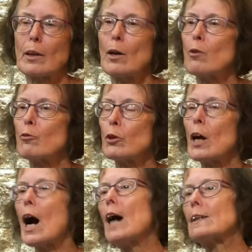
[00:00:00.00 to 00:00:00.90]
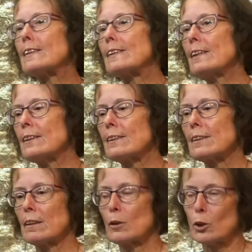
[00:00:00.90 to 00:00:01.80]
For us as
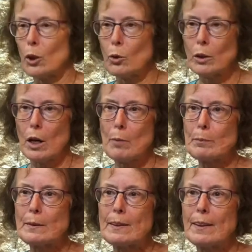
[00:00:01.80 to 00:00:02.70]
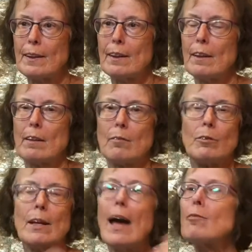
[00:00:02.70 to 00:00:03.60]
grown-ups,
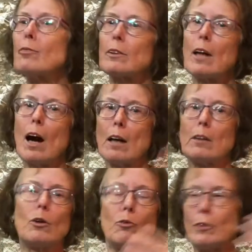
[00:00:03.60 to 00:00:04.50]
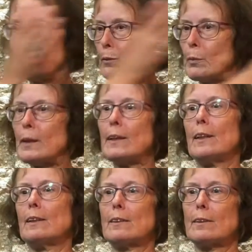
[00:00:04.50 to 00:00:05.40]
we have a ton of
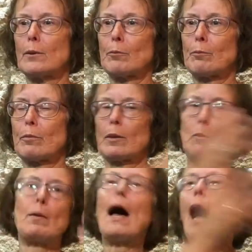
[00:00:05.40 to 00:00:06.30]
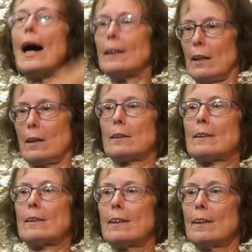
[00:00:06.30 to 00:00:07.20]
experience behind us,
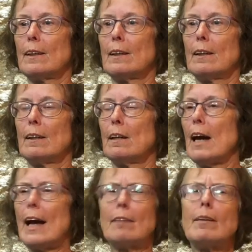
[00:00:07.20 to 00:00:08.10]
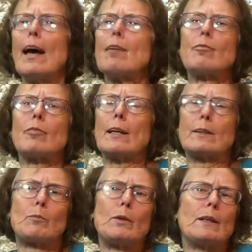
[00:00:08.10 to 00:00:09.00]
and we have
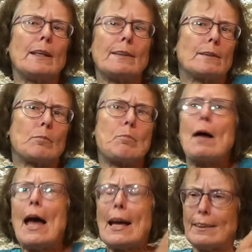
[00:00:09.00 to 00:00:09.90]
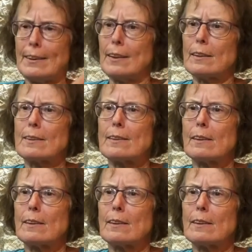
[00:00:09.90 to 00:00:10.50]
experienced bad things,